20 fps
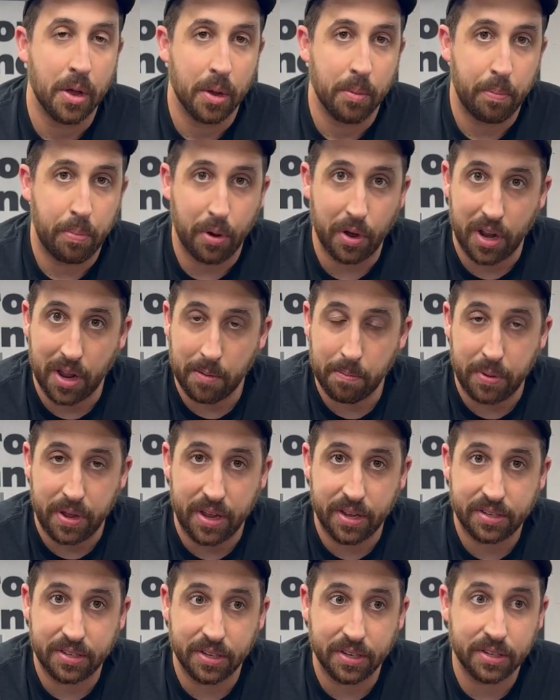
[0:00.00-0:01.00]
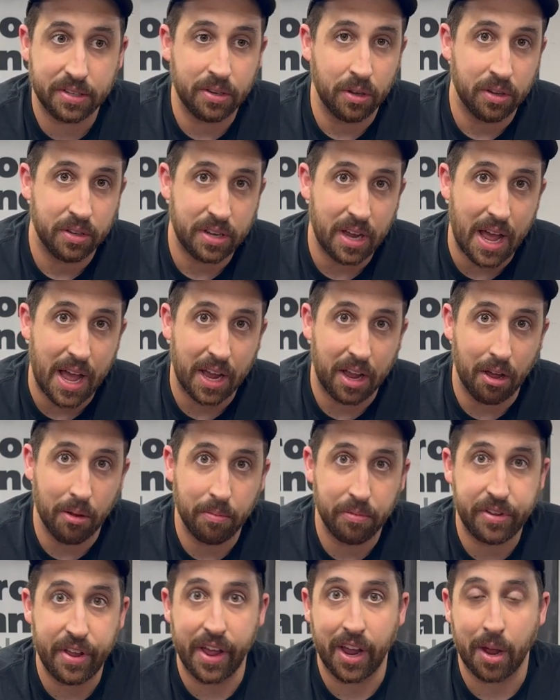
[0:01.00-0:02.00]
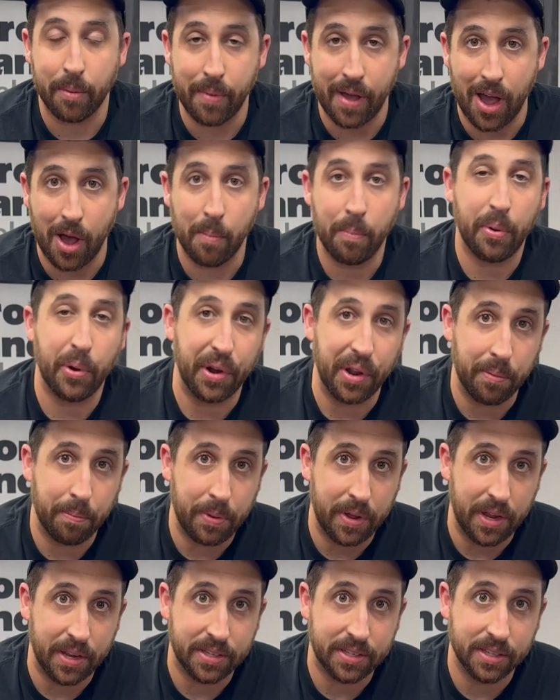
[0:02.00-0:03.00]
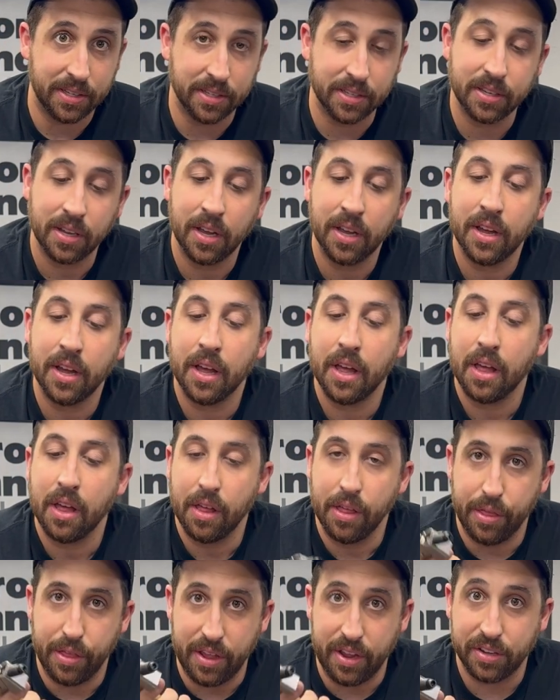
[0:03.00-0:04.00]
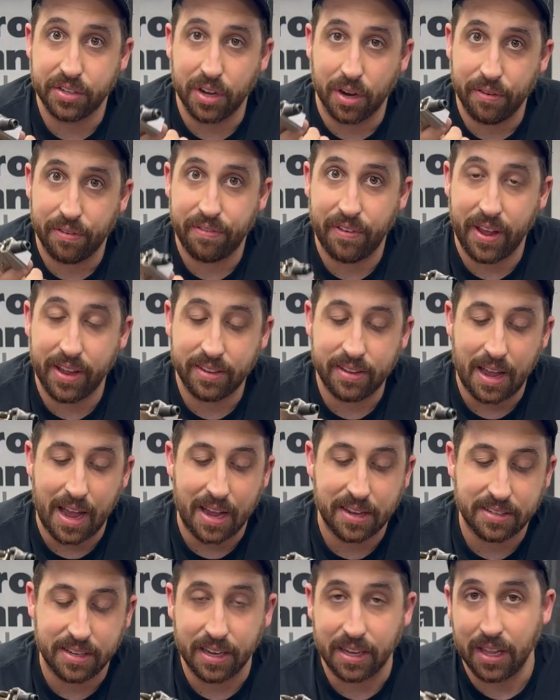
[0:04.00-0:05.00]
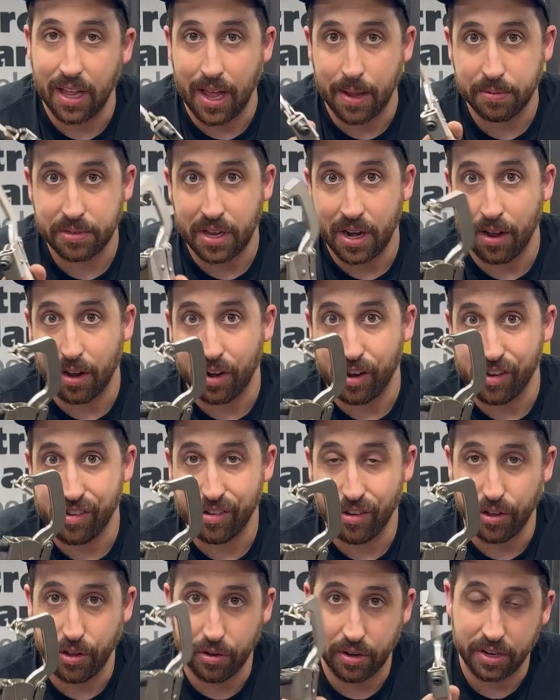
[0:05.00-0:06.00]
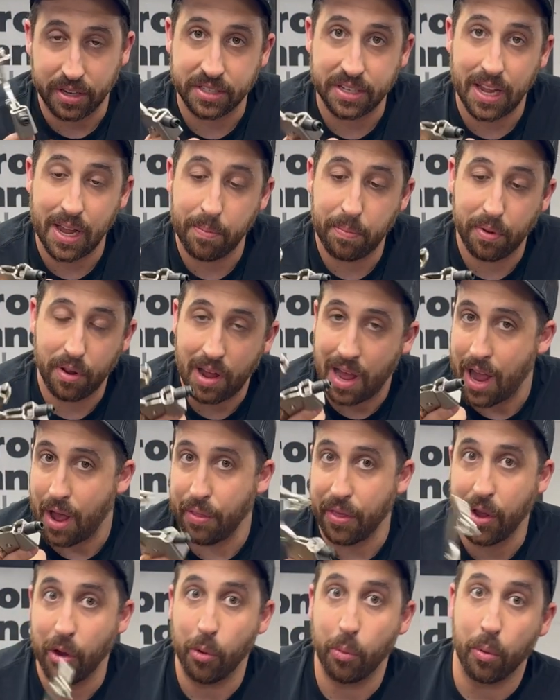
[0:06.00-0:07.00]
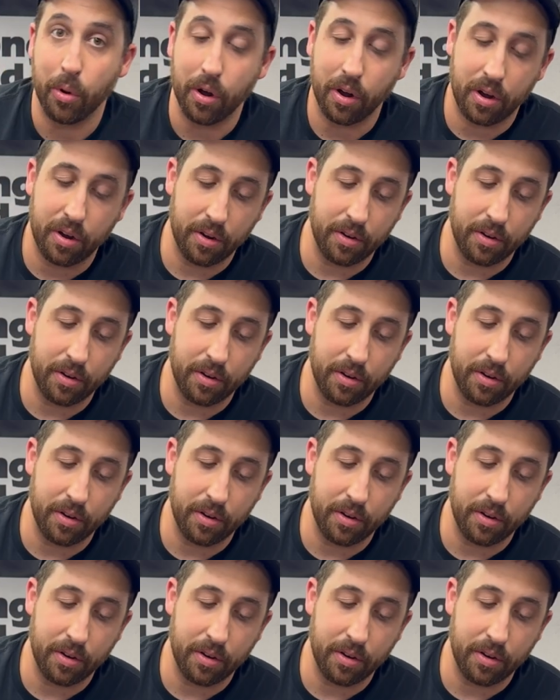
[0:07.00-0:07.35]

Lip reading: put in pieces, tack them, take them out, put in pieces, these are fantastic clamps, and I'm going to show you an example of how they would work.